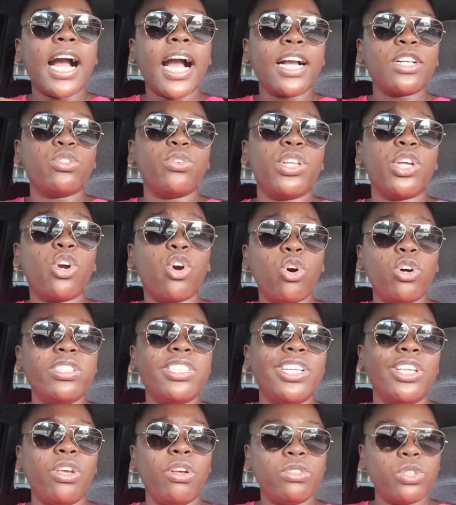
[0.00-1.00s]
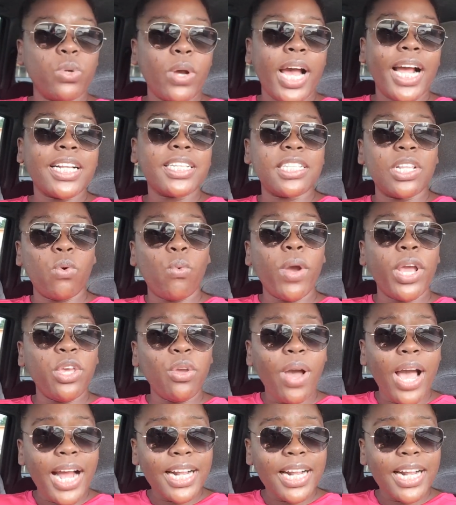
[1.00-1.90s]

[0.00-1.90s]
actually causing you to act the way you're